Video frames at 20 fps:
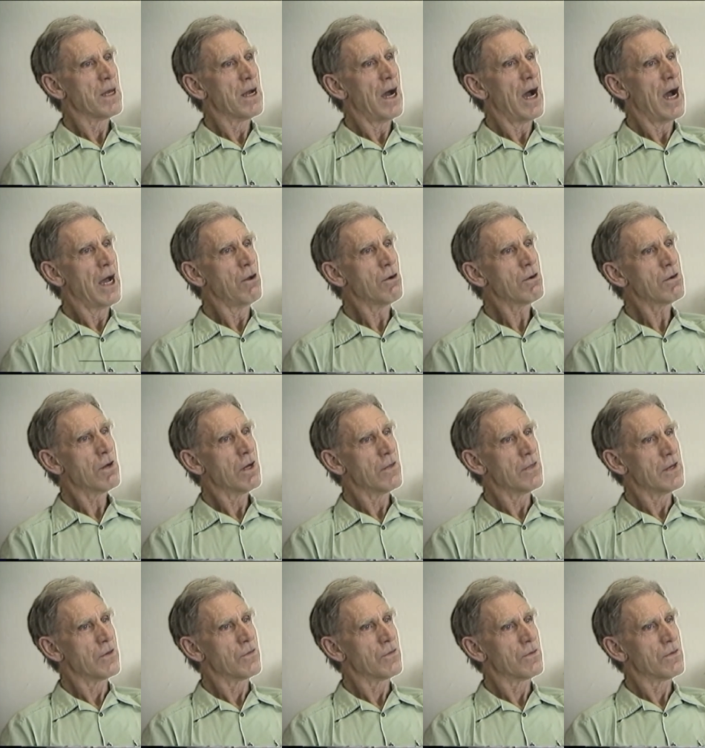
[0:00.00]
I looked on
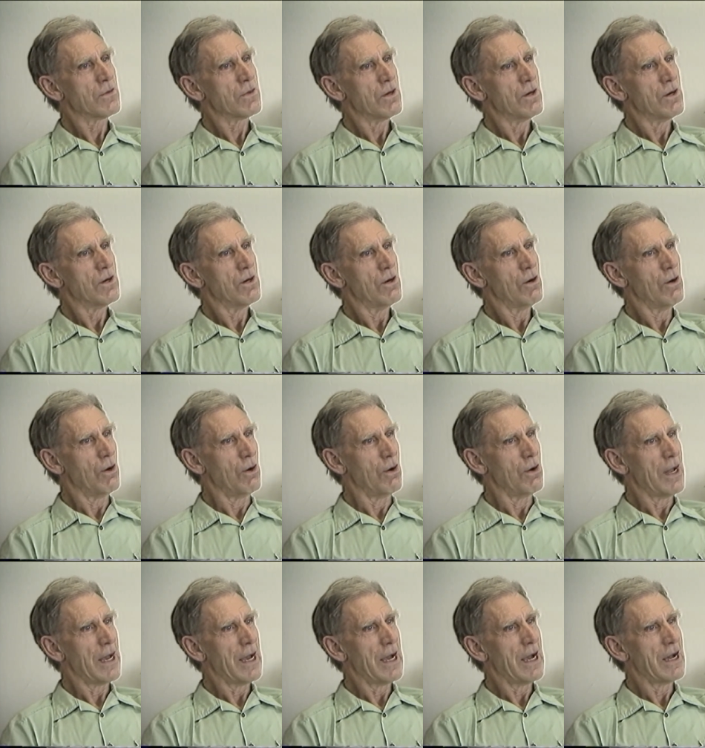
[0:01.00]
this
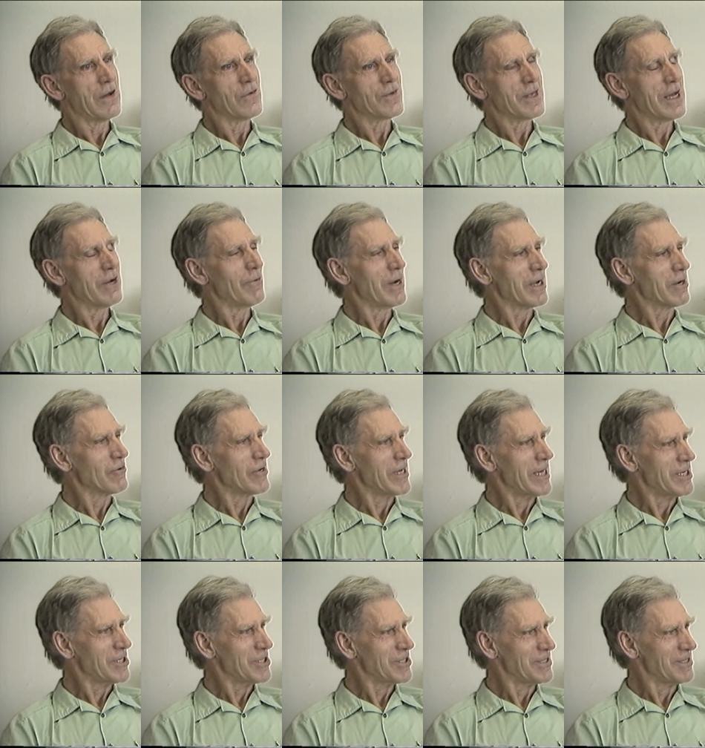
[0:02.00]
all as a
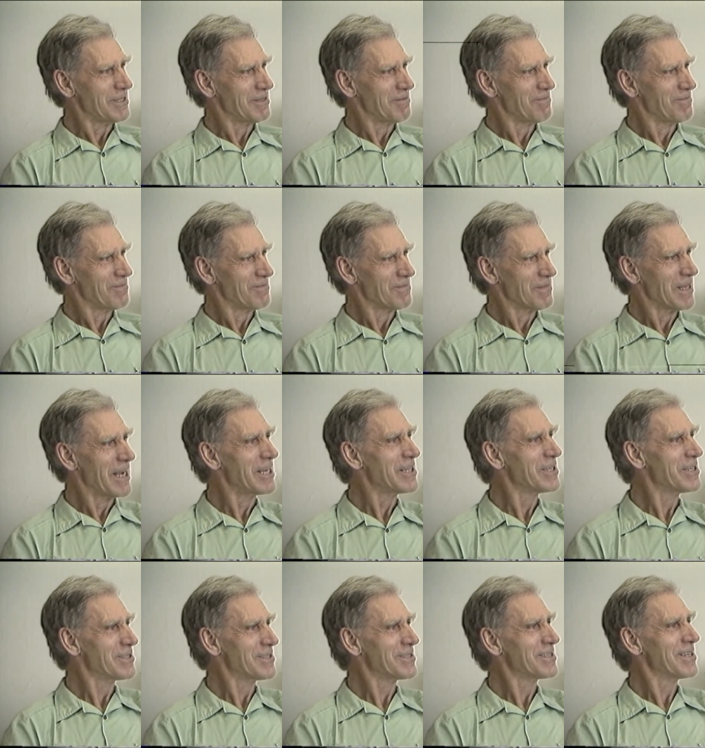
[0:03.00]
recreation. I
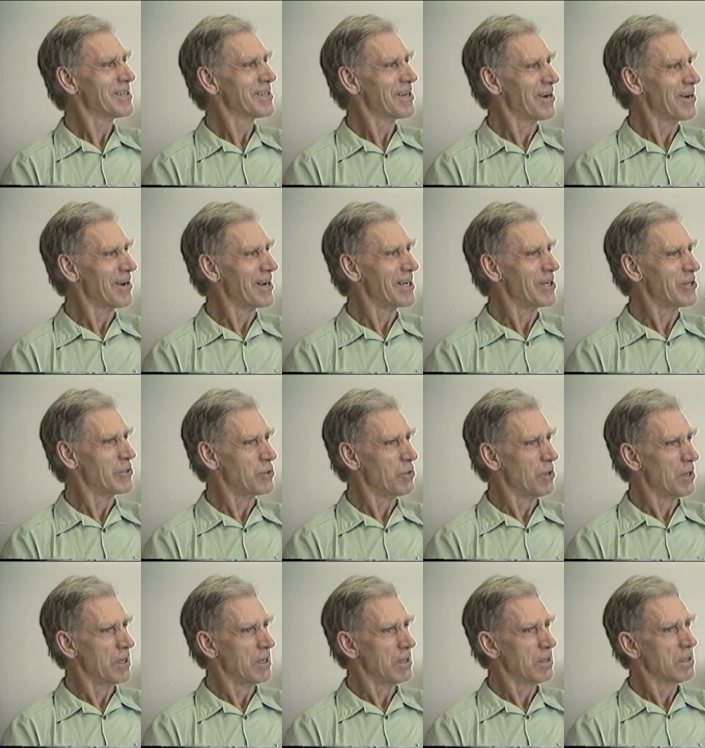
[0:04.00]
just thoroughly enjoyed
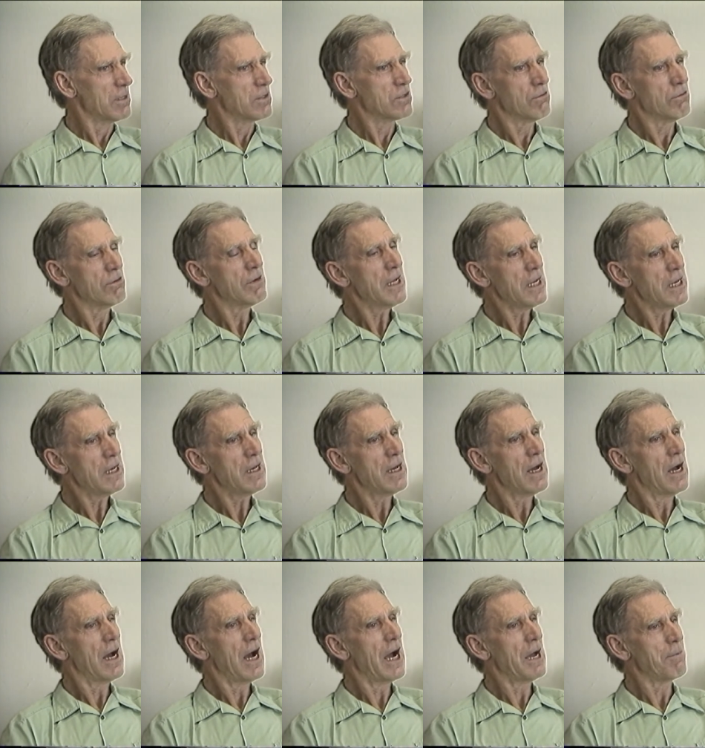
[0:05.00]
it. So really,
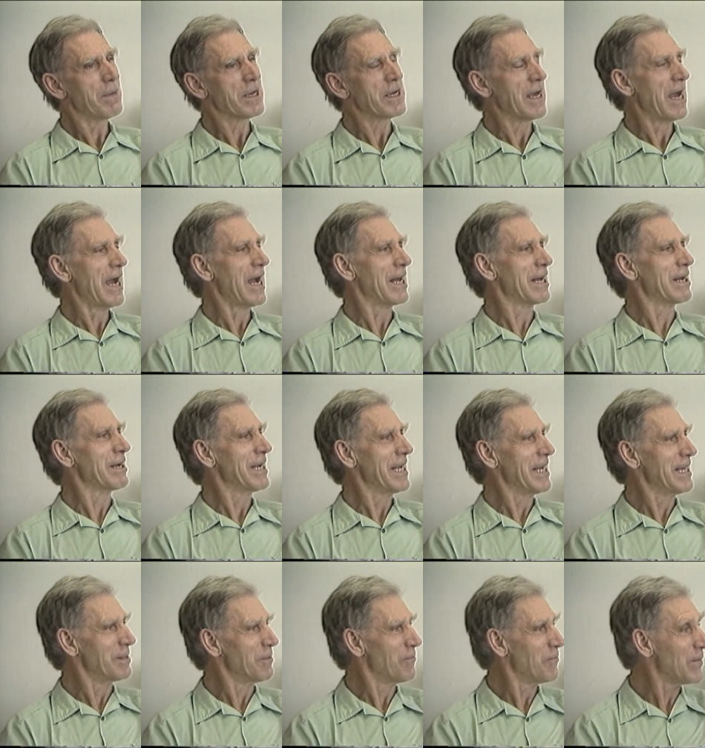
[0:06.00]
I began
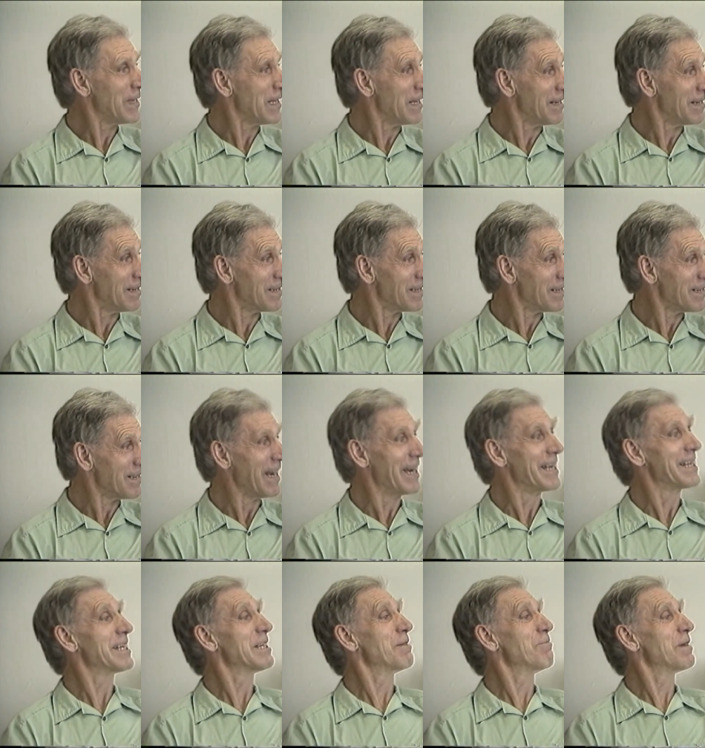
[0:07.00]
in the field. I
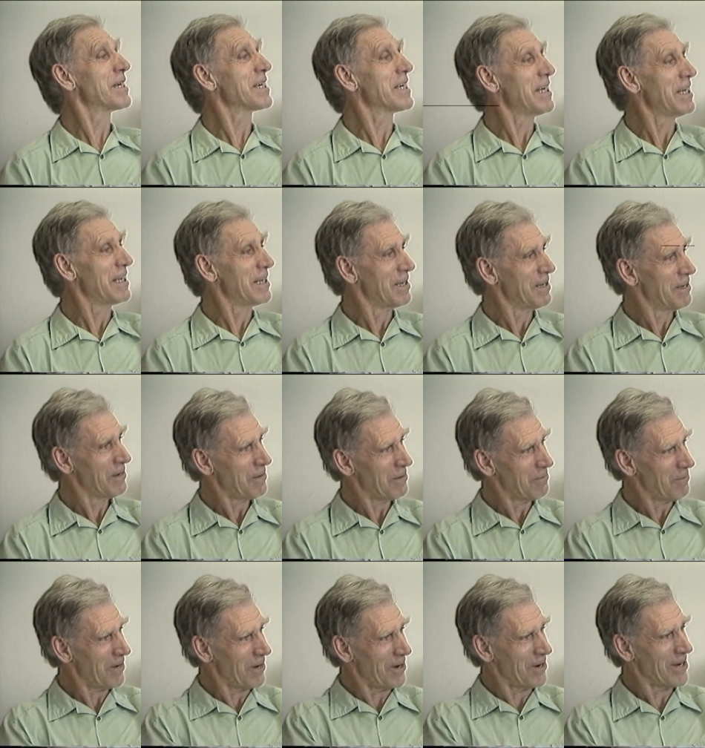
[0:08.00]
didn't begin
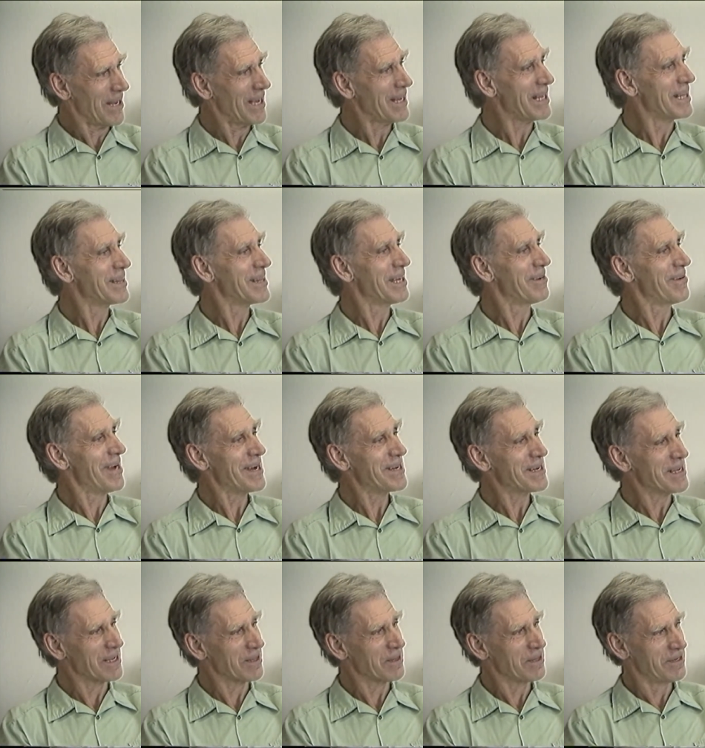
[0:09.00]
on any
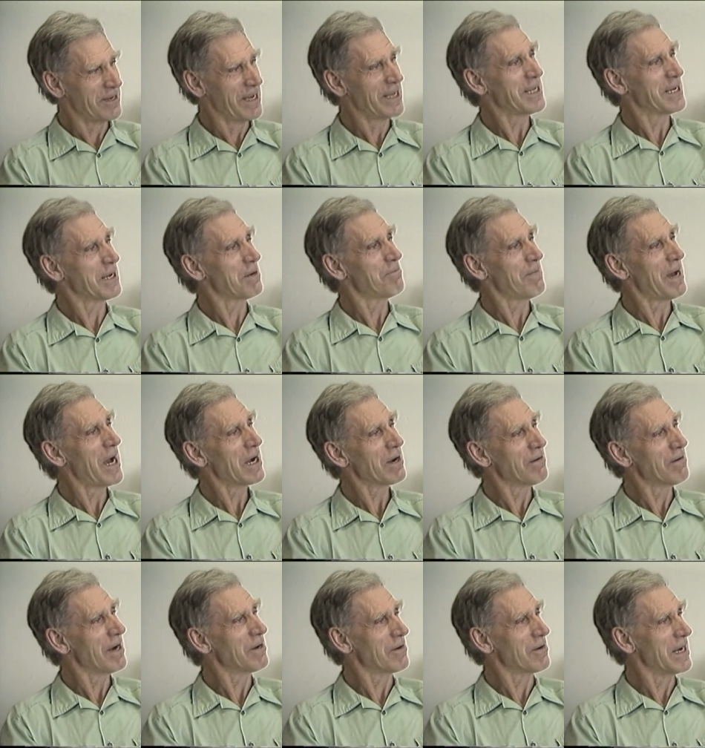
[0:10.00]
theoretic, theoretical
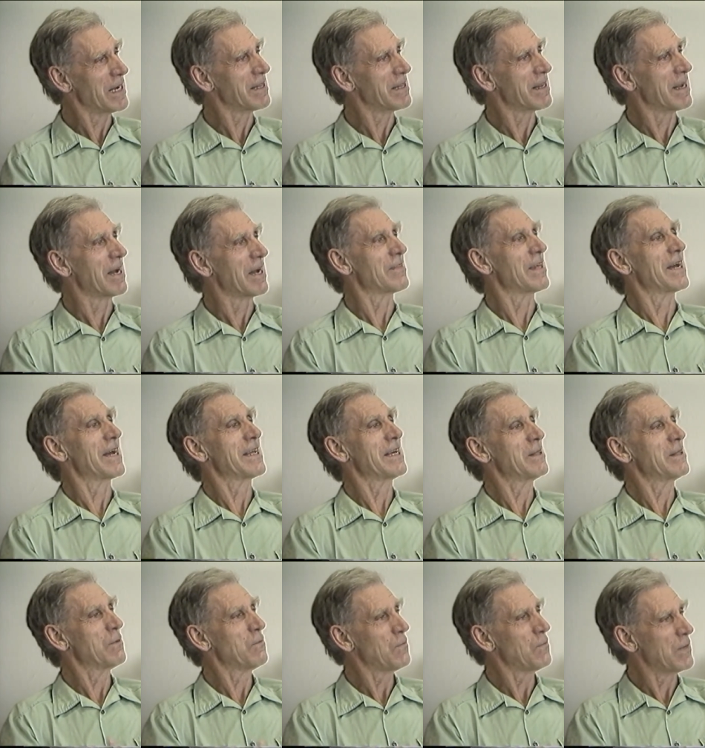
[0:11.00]
background or anything like that
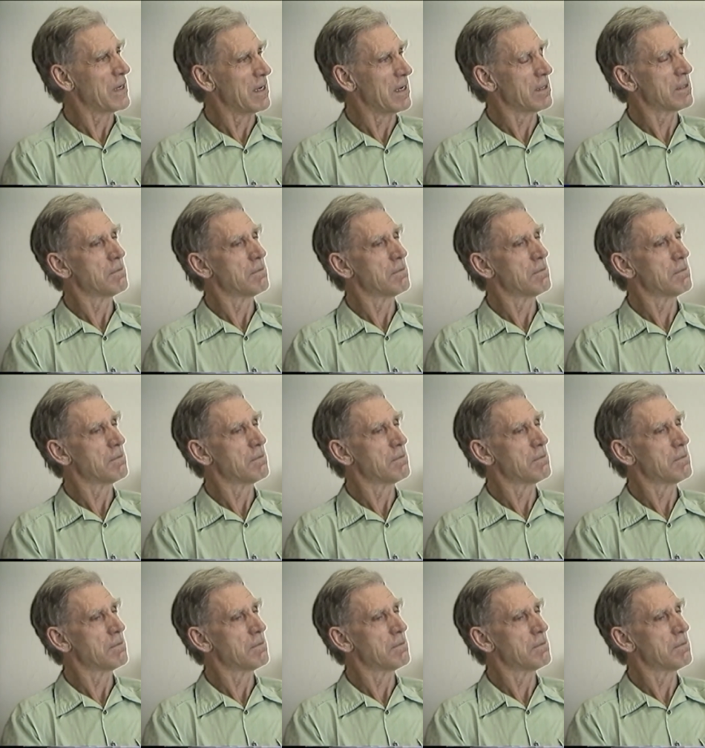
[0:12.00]
in the field.